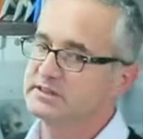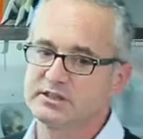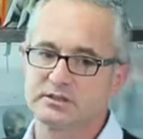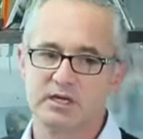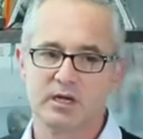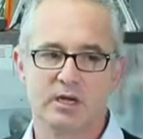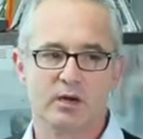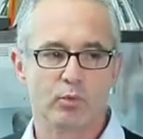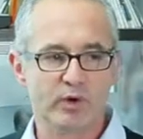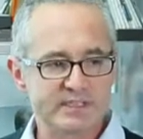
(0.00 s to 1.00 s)
that
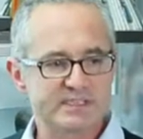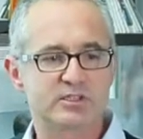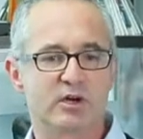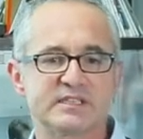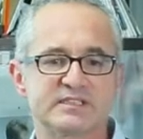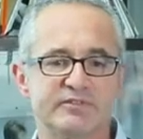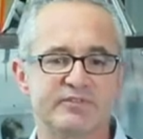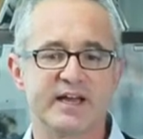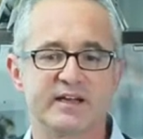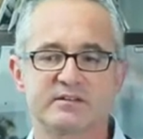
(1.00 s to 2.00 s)
with the Scodix
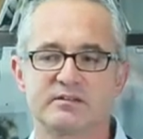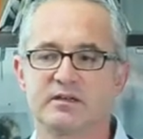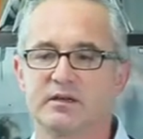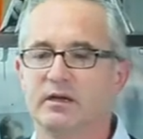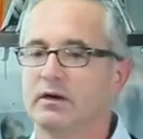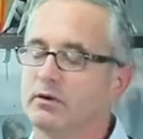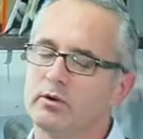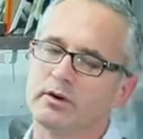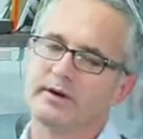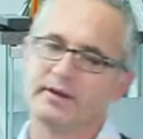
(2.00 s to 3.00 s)
effect,
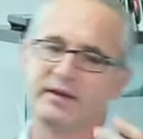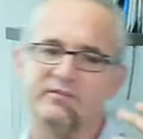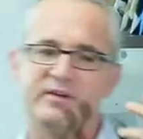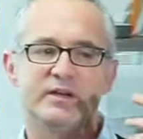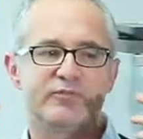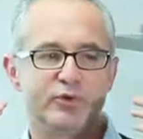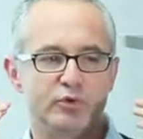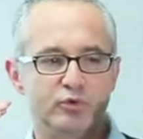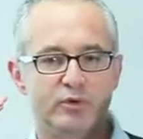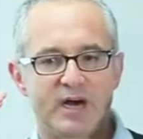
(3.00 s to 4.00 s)
or even if you
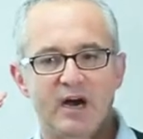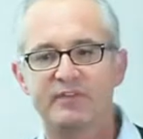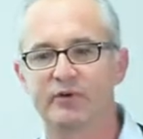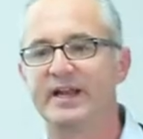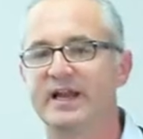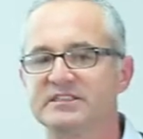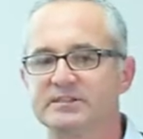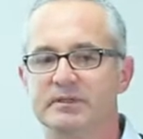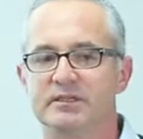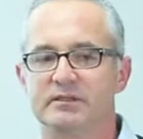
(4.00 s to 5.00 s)
do other
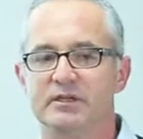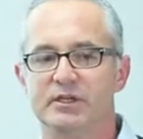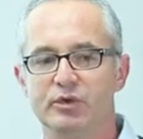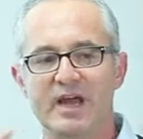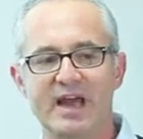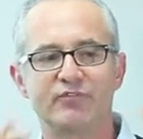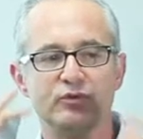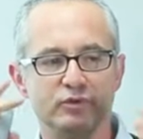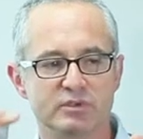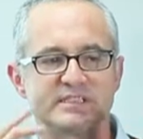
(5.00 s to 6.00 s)
enhancement, you have
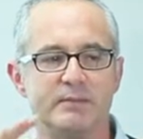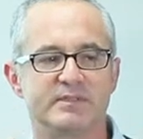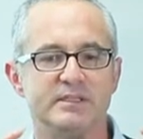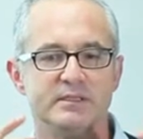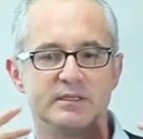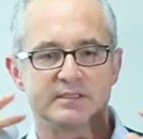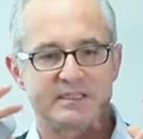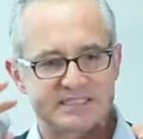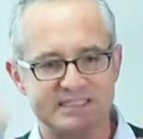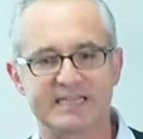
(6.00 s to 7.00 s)
to do something
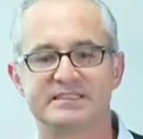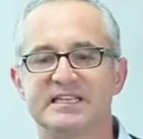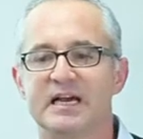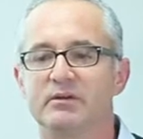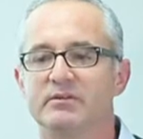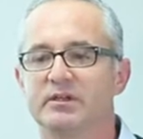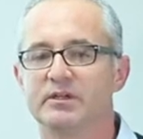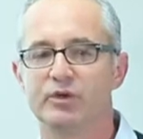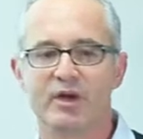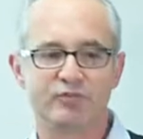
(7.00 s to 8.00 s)
that stands out.
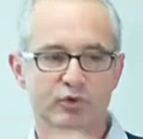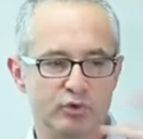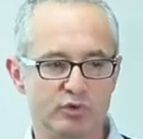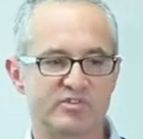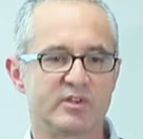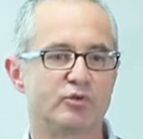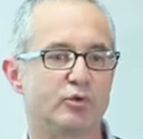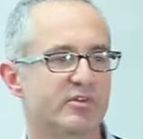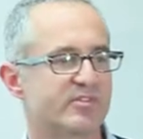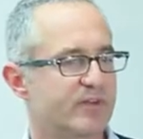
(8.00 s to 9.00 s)
You have to use the
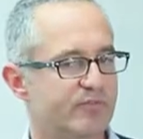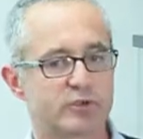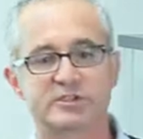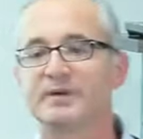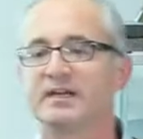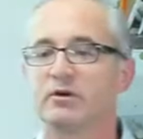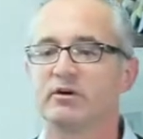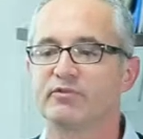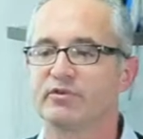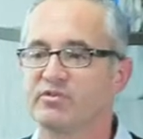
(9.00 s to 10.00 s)
tools that 1stByte
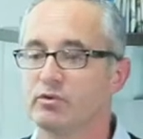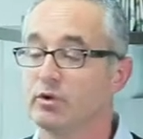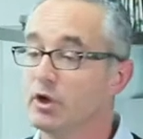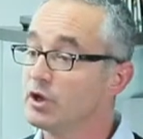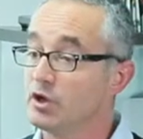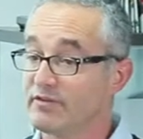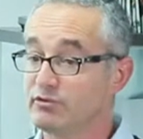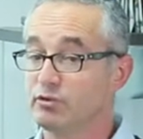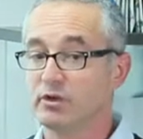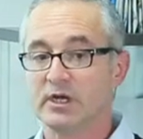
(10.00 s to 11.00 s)
offers you. You have
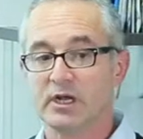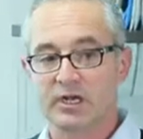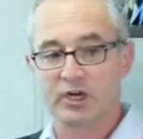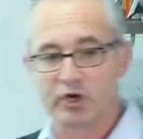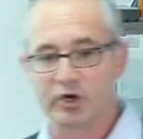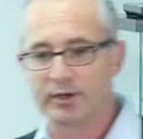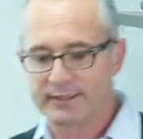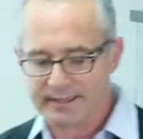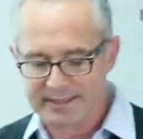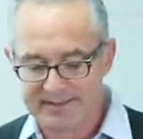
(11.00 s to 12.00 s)
to
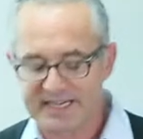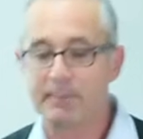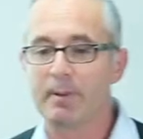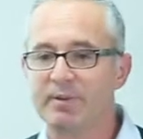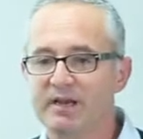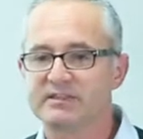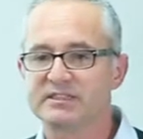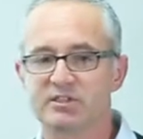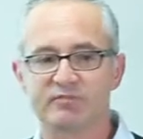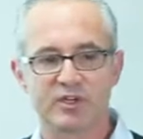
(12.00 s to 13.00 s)
learn the
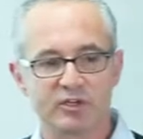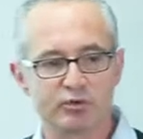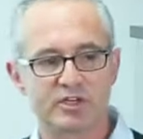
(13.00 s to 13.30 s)
capabilities of the new